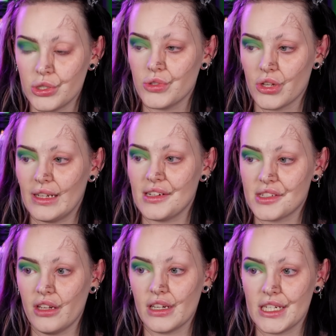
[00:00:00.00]
which also links
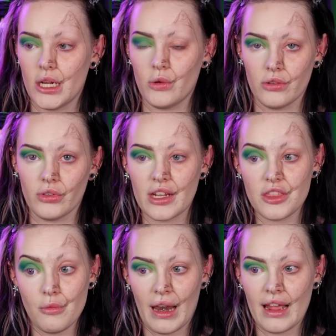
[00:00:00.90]
to the idea of
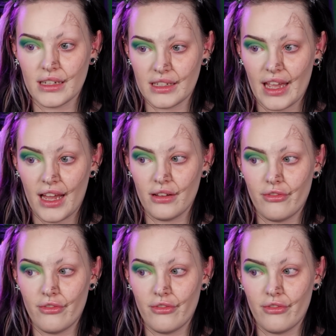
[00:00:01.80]
like the black cat